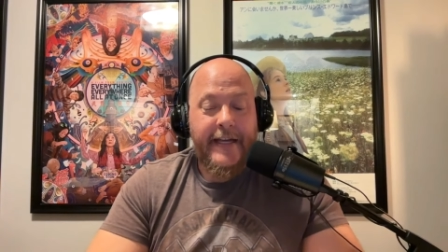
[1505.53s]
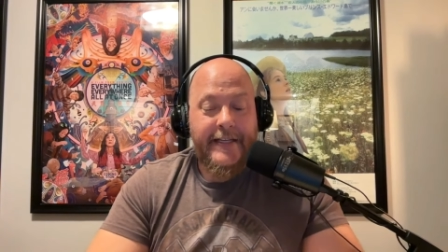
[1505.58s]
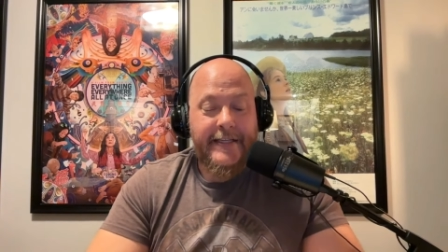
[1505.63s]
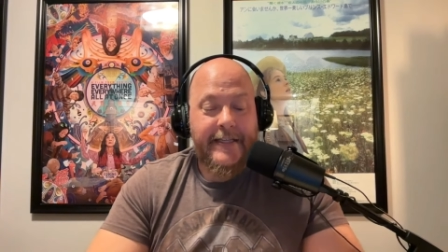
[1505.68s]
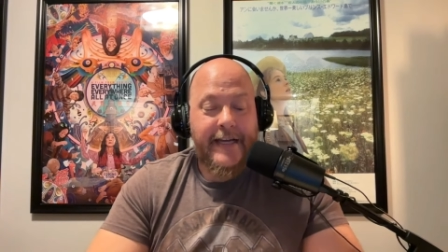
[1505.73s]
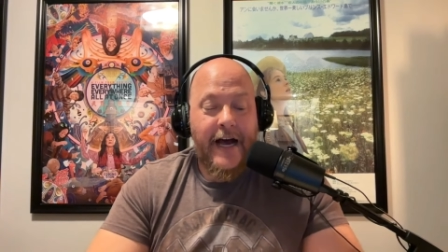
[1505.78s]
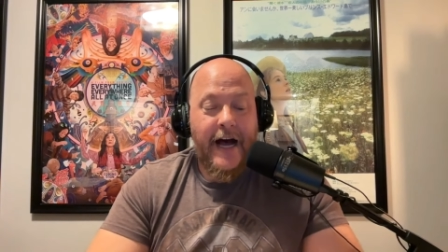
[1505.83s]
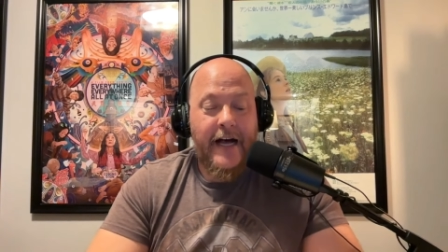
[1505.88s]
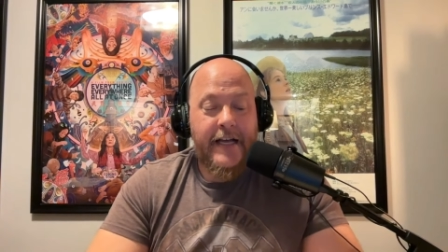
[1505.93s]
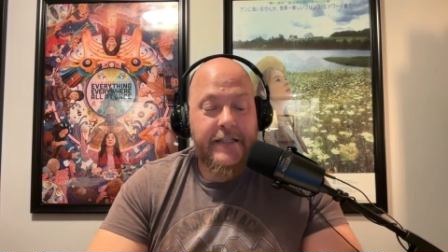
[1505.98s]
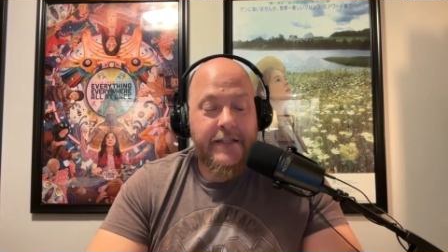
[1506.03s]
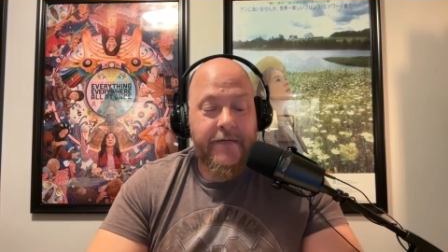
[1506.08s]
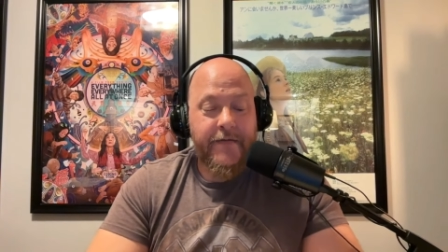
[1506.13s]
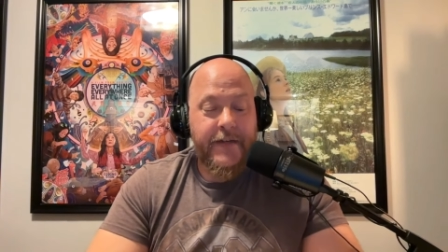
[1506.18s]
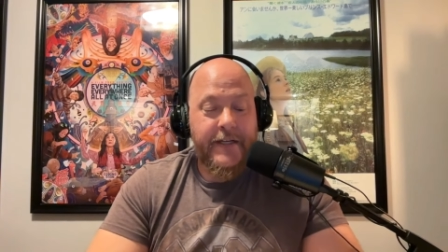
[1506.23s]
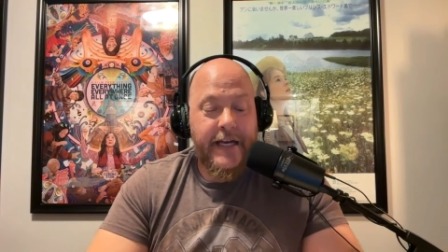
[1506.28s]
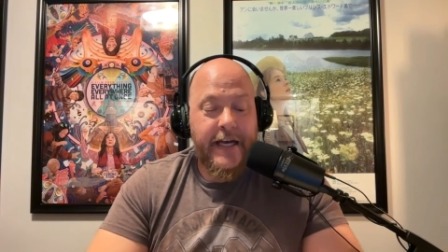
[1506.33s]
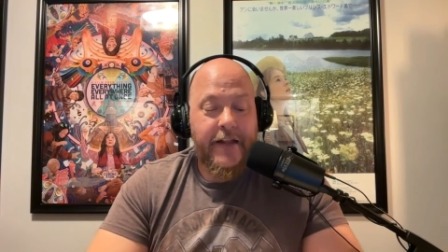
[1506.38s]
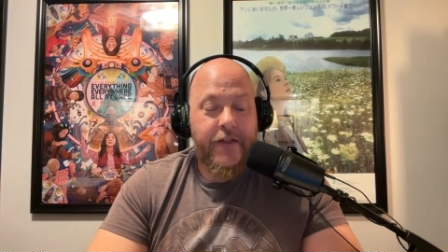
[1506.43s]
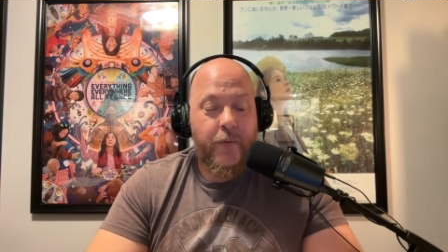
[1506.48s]
his cause
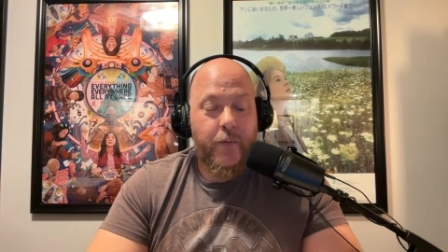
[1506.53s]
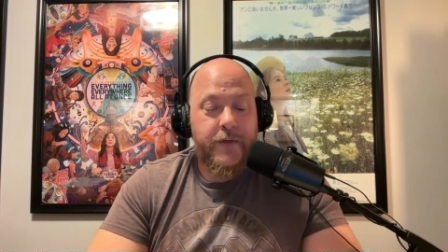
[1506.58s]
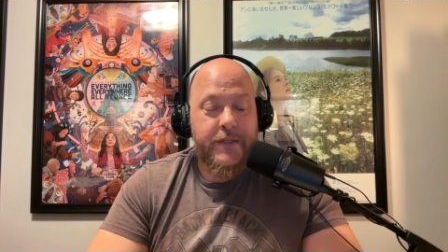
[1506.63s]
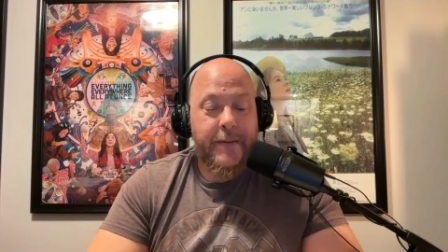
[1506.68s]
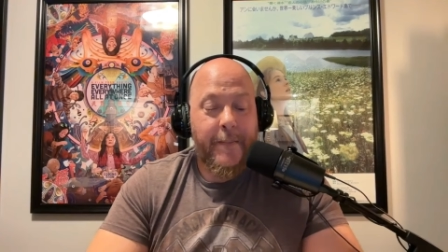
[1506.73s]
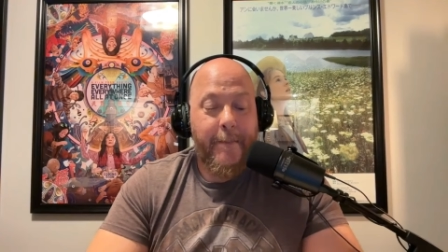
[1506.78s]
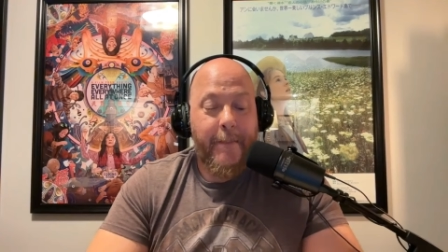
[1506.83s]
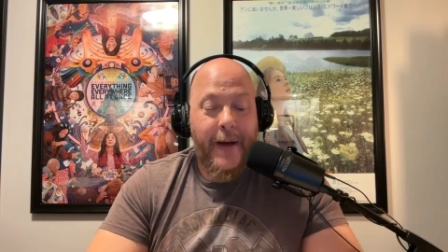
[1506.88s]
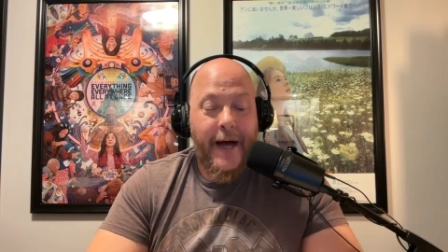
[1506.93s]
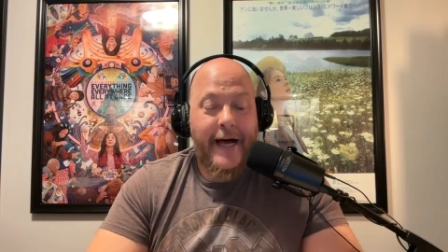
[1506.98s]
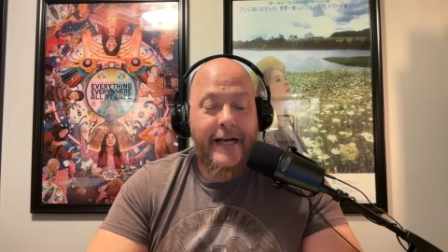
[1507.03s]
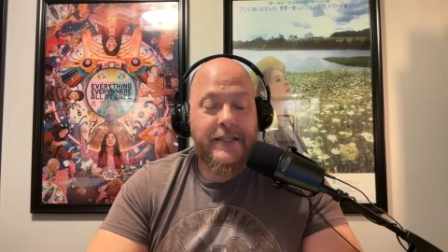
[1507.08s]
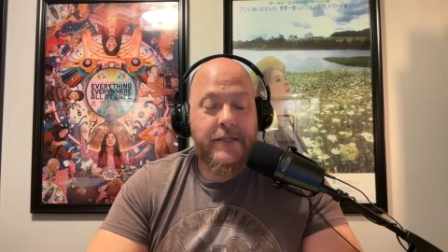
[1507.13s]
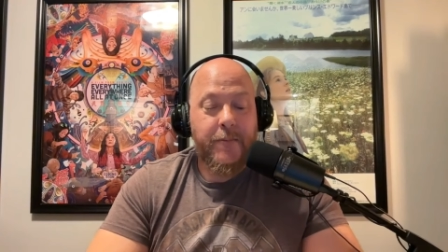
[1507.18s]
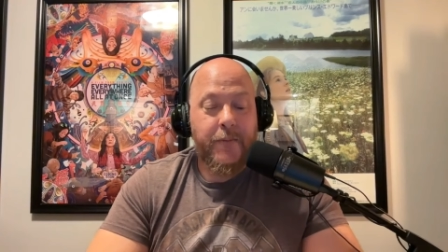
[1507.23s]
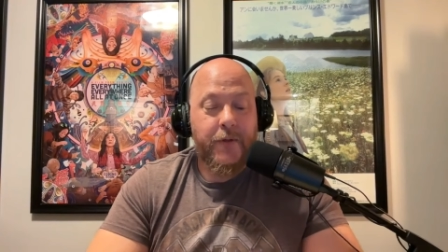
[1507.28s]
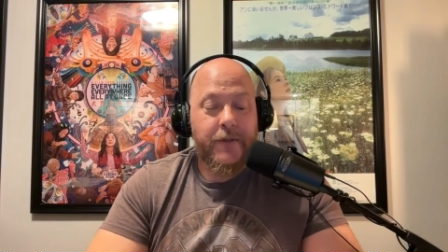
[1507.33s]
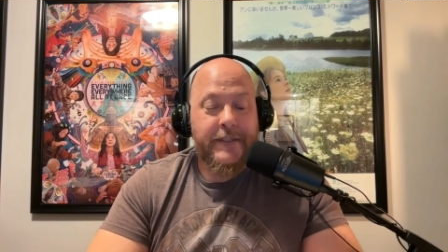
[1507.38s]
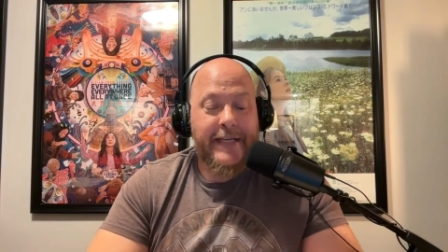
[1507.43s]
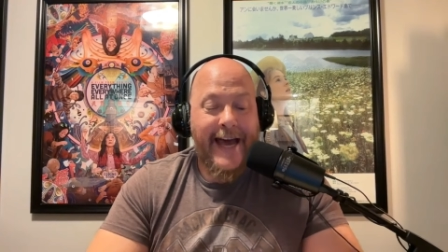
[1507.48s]
of death was
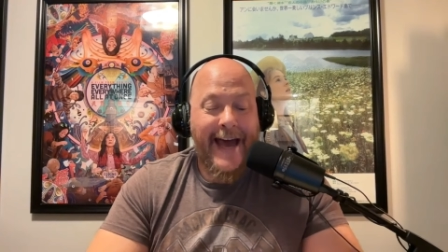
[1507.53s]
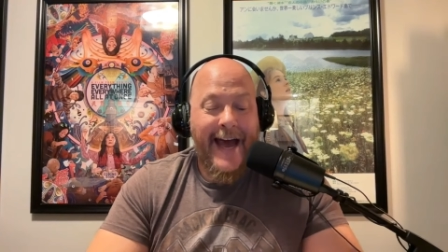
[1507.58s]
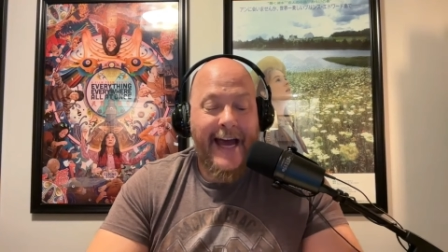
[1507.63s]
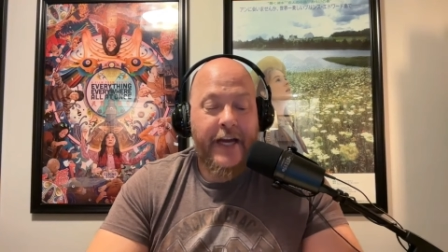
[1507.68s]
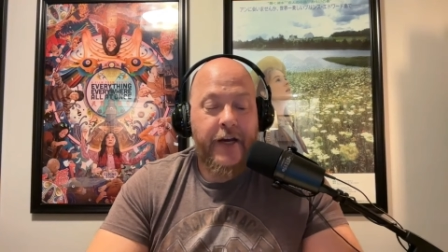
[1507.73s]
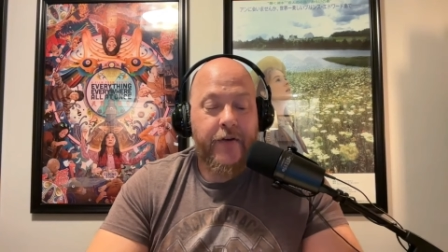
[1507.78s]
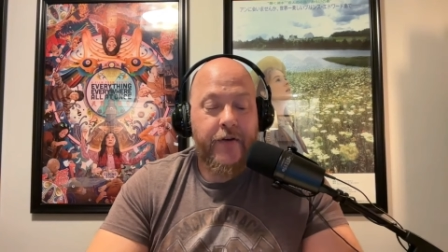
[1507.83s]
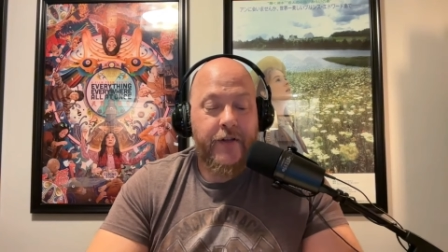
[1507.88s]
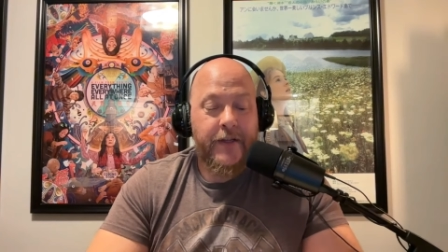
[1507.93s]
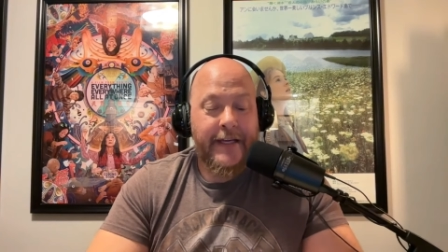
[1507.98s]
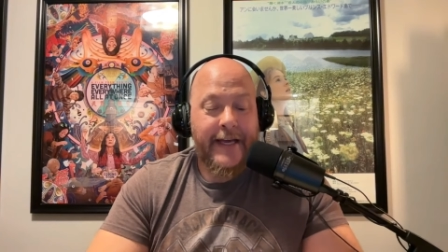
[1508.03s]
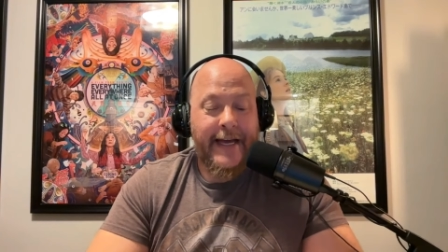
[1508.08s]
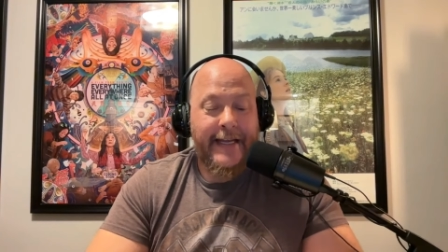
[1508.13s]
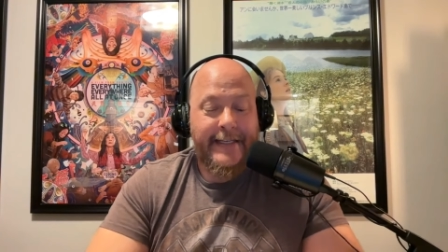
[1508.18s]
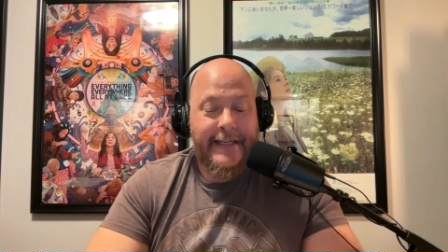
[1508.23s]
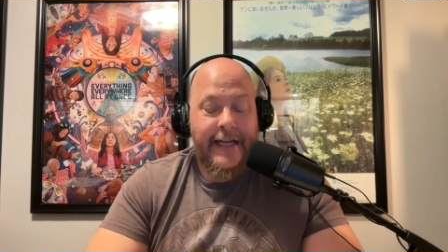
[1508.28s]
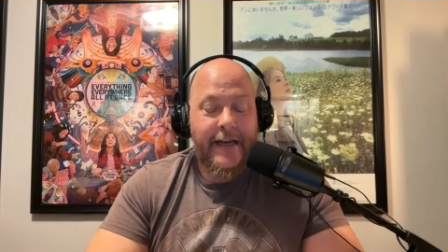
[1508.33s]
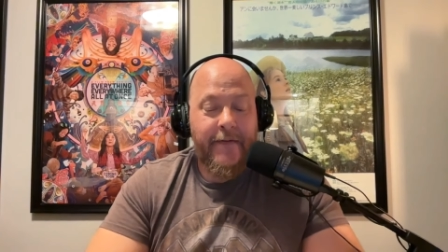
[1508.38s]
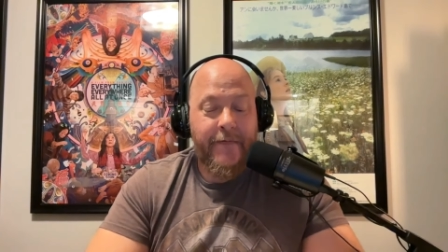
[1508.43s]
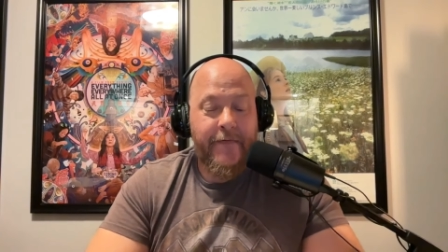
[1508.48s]
impossible to accurately
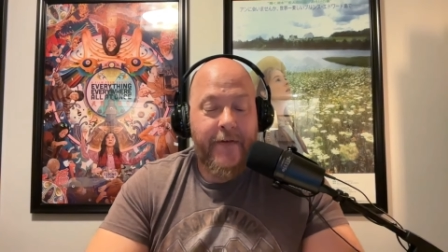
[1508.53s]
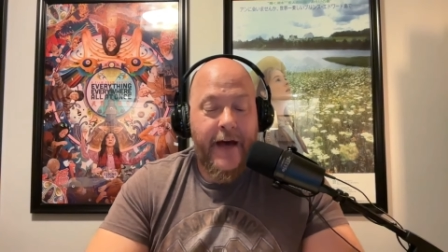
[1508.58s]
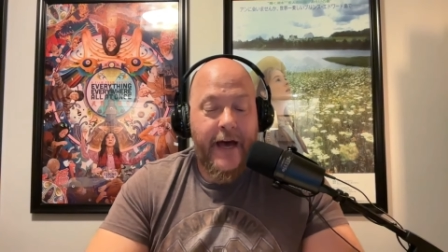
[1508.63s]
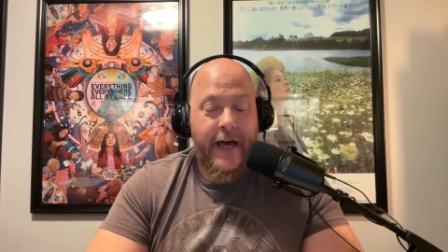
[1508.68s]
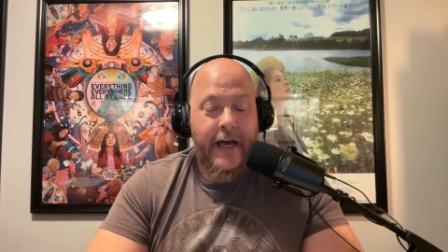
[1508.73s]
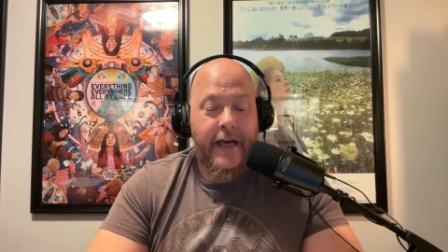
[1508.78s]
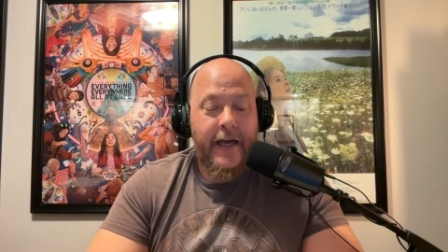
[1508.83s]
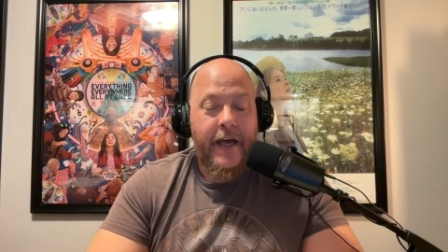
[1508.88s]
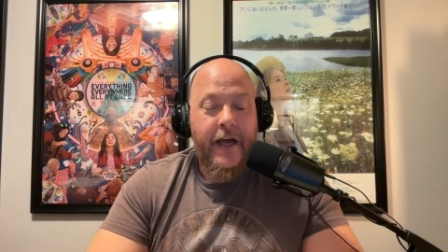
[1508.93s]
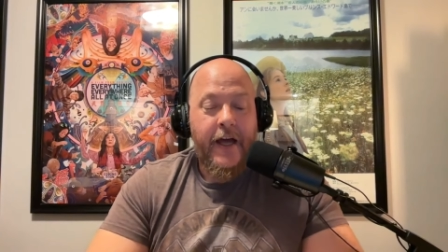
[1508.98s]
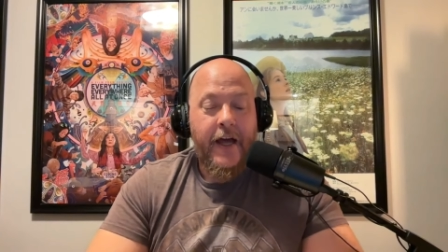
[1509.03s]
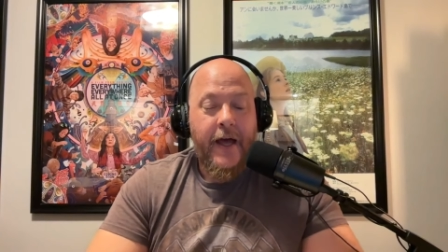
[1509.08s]
identify